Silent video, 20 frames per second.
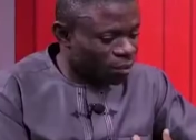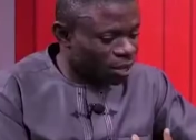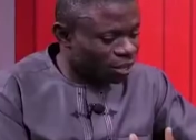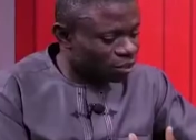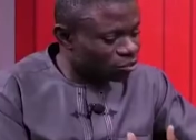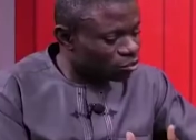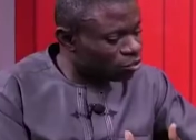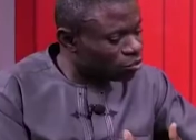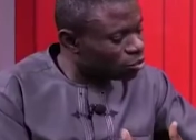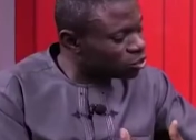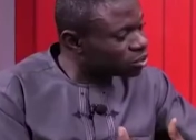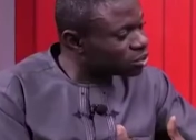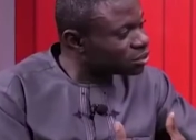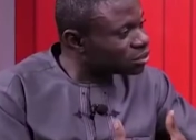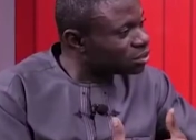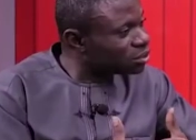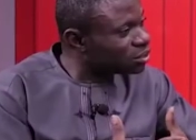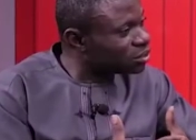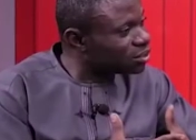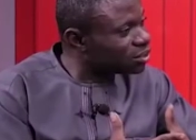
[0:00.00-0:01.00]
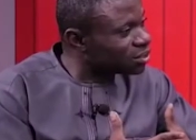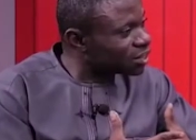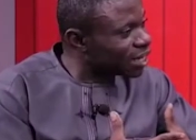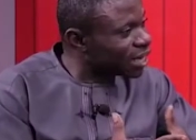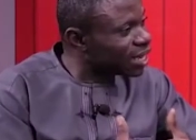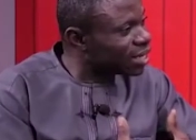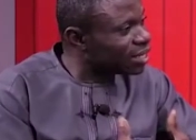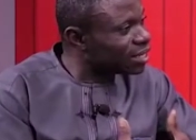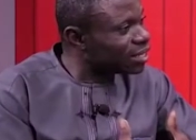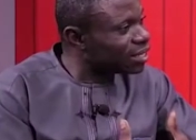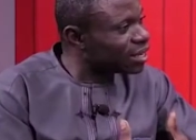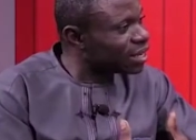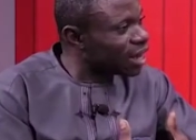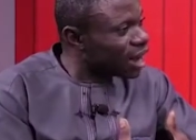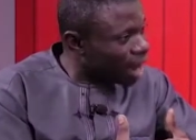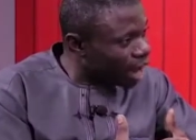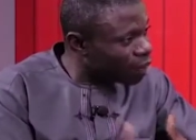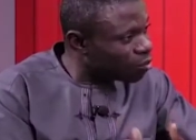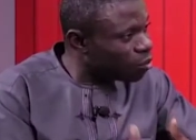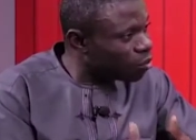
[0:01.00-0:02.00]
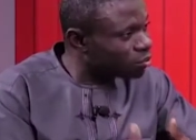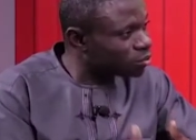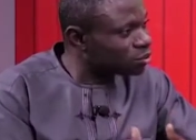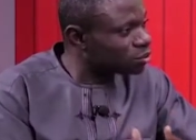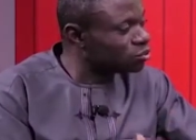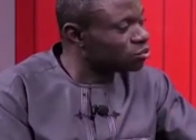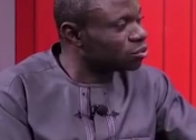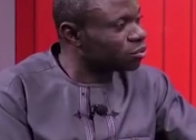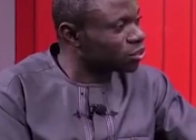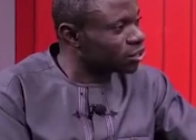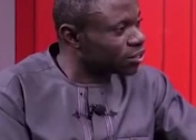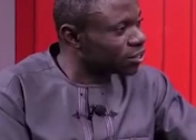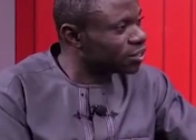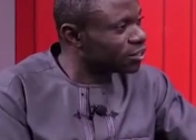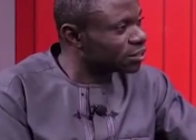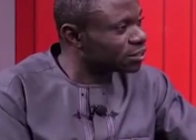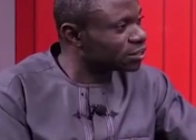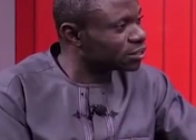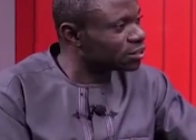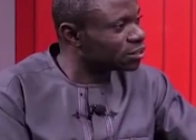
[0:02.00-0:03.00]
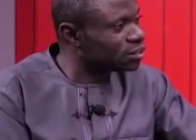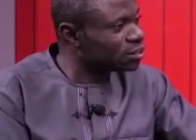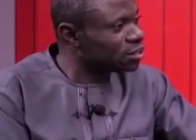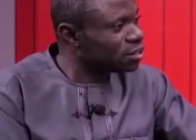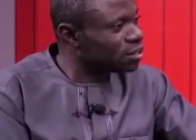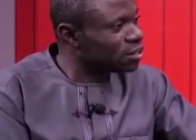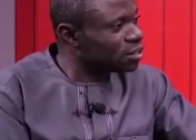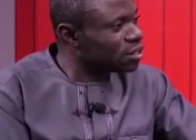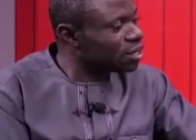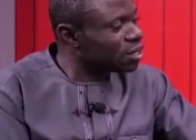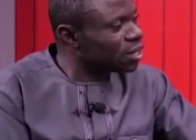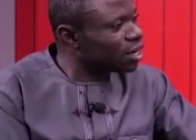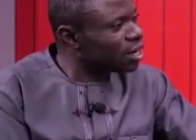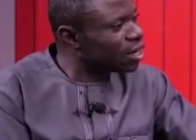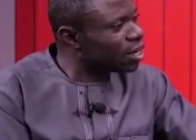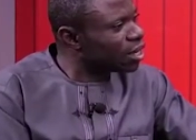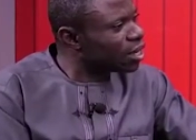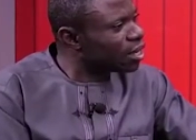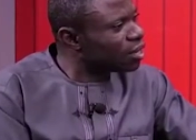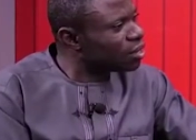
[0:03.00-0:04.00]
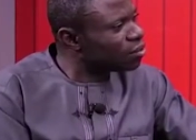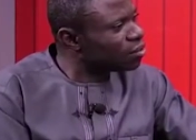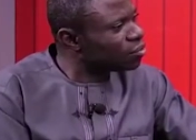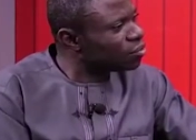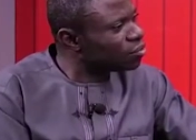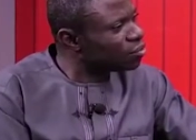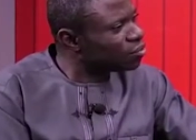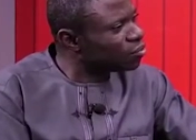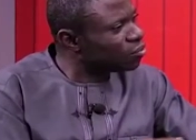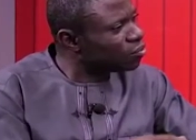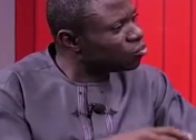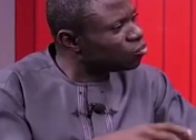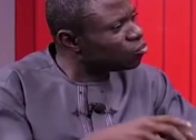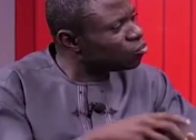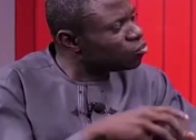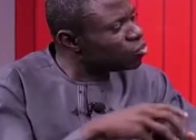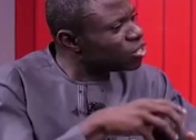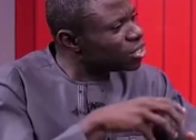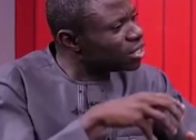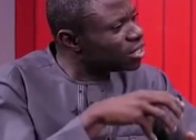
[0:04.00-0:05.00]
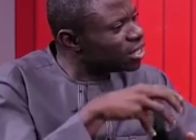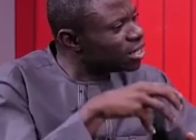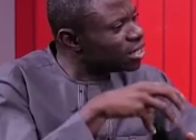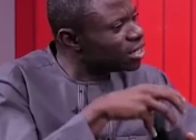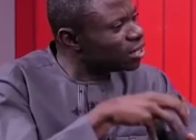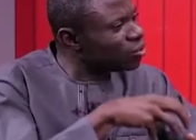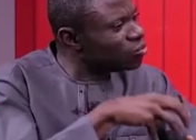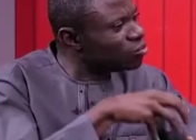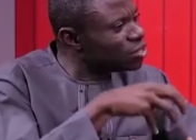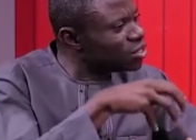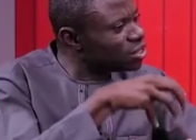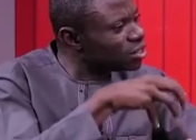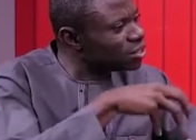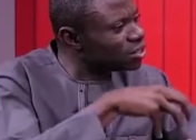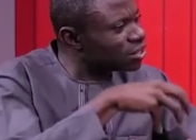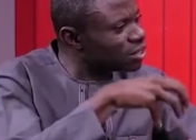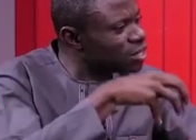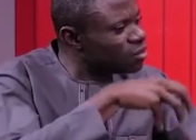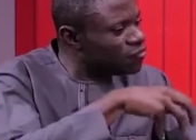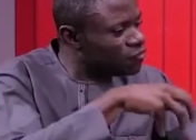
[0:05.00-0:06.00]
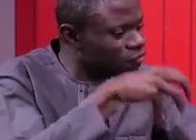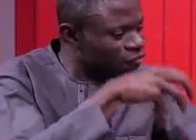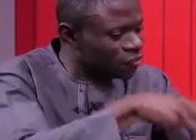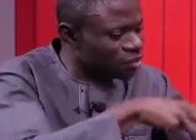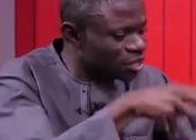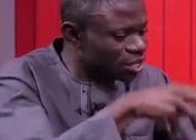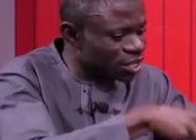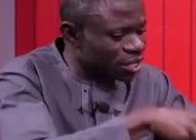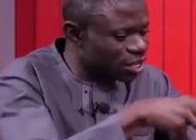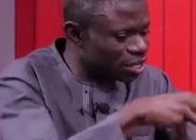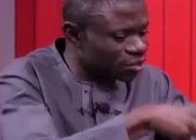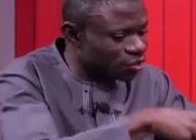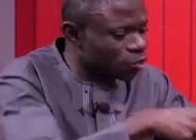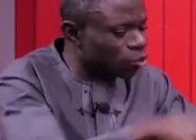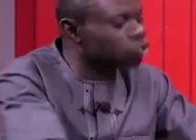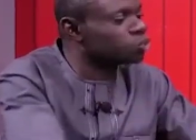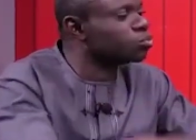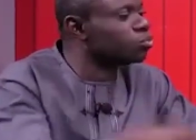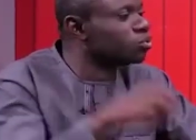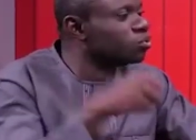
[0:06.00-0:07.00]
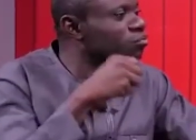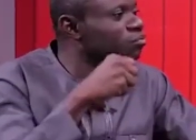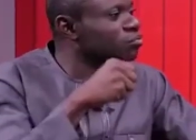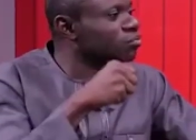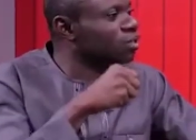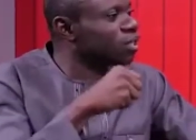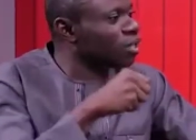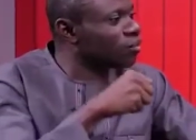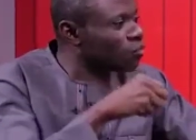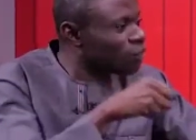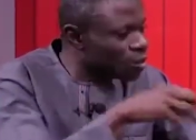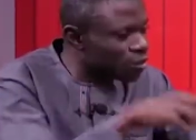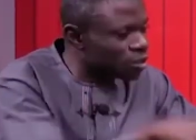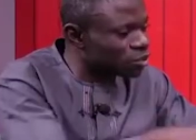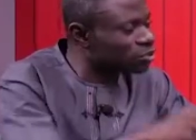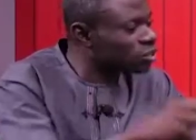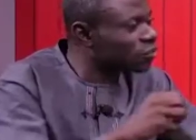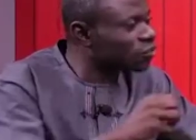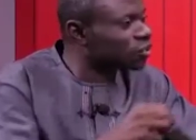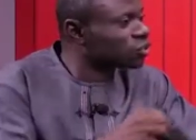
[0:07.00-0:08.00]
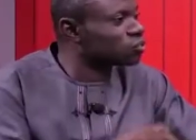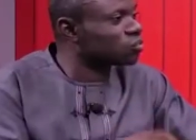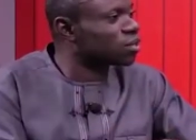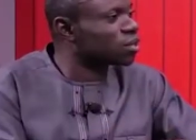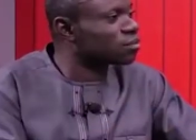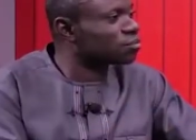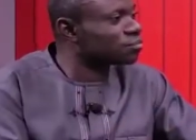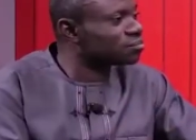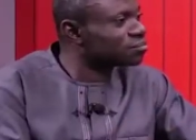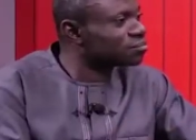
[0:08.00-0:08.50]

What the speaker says: about almost 9 albums to your credit. We are there now, we need free gospel. A quambus never sober.